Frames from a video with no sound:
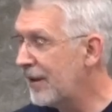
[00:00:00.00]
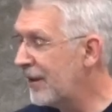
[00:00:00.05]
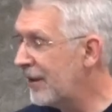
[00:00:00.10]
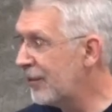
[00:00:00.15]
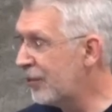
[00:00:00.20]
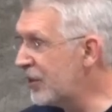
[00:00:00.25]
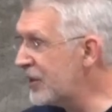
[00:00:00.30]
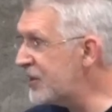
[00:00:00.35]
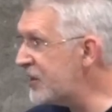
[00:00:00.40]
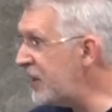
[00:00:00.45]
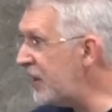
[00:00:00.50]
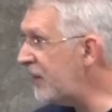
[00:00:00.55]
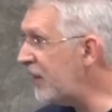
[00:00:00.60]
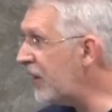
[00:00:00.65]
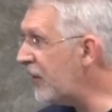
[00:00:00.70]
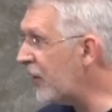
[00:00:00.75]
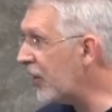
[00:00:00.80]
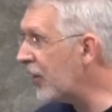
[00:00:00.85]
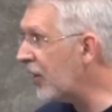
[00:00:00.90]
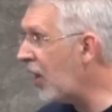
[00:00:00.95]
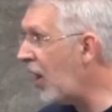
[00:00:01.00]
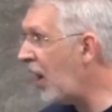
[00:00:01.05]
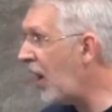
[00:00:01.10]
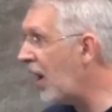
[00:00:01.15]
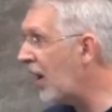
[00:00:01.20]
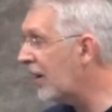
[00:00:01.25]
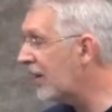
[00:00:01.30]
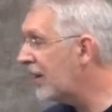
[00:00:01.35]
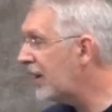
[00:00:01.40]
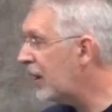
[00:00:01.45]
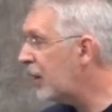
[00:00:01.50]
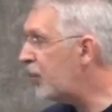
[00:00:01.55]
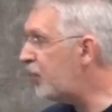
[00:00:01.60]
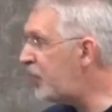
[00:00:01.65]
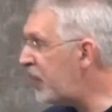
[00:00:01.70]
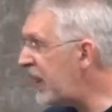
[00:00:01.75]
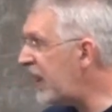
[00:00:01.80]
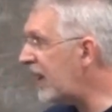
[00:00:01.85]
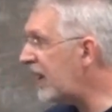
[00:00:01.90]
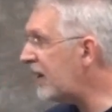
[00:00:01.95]
receiving the law,
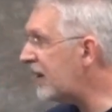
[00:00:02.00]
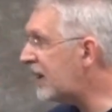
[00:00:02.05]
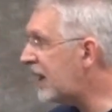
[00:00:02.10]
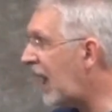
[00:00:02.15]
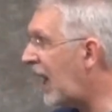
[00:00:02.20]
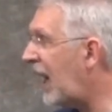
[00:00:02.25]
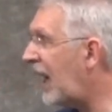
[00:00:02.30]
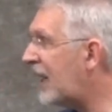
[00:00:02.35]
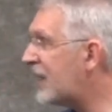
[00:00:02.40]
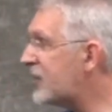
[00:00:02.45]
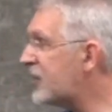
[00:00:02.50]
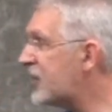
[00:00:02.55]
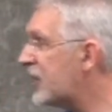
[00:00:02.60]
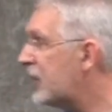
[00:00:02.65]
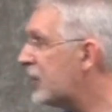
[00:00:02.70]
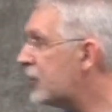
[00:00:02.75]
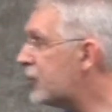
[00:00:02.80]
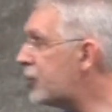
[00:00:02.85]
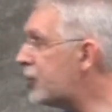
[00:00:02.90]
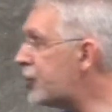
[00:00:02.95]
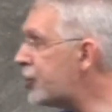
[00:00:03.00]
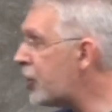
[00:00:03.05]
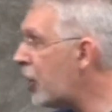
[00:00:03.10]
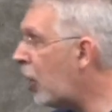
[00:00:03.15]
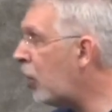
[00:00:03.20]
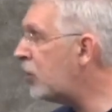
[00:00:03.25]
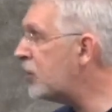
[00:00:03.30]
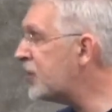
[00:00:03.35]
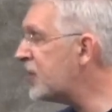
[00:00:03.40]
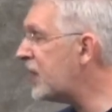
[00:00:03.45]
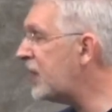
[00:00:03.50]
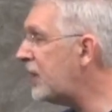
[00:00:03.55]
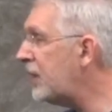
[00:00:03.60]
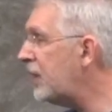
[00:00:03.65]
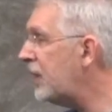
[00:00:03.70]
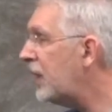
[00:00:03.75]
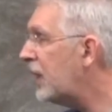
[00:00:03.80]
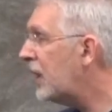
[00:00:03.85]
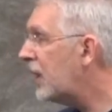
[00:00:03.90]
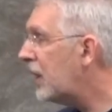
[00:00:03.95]
being God's
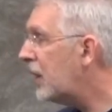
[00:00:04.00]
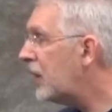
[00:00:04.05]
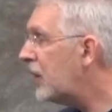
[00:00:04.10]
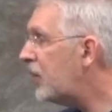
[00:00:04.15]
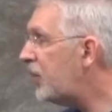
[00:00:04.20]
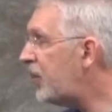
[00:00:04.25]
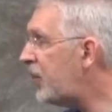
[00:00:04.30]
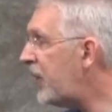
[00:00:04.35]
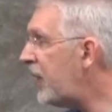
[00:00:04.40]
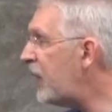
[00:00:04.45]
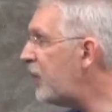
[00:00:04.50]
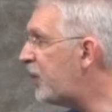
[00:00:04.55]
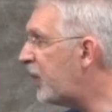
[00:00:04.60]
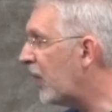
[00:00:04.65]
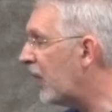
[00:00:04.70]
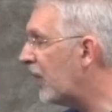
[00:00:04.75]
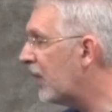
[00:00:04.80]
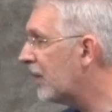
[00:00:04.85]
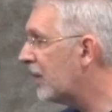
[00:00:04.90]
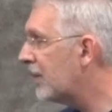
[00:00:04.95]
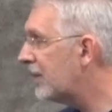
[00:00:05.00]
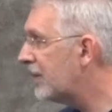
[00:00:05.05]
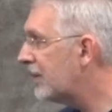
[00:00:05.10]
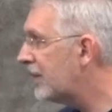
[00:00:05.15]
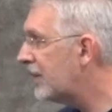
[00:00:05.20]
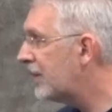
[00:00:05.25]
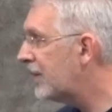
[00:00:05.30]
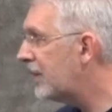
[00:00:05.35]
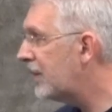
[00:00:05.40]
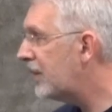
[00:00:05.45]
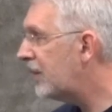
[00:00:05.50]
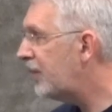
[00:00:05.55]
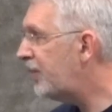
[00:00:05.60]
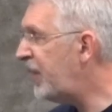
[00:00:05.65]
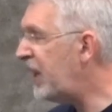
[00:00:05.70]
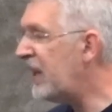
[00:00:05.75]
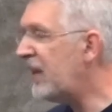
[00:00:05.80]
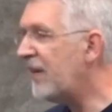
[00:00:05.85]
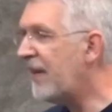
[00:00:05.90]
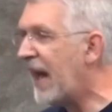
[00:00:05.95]
chosen people
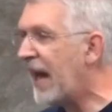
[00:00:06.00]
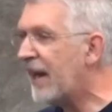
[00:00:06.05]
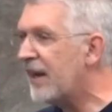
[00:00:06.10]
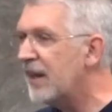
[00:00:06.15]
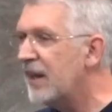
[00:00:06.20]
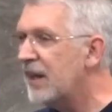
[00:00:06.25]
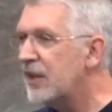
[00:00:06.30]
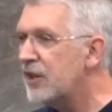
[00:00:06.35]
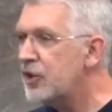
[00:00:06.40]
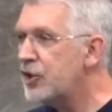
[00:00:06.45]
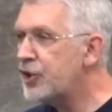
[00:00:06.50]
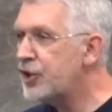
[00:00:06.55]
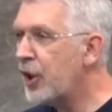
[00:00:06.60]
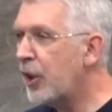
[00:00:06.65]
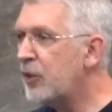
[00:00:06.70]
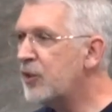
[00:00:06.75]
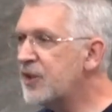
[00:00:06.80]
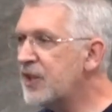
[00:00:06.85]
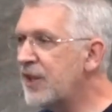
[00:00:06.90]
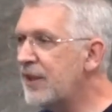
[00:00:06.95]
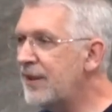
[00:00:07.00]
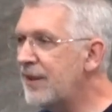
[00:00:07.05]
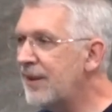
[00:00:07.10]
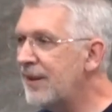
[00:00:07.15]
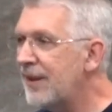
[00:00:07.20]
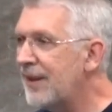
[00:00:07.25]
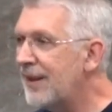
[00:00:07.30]
being that chosen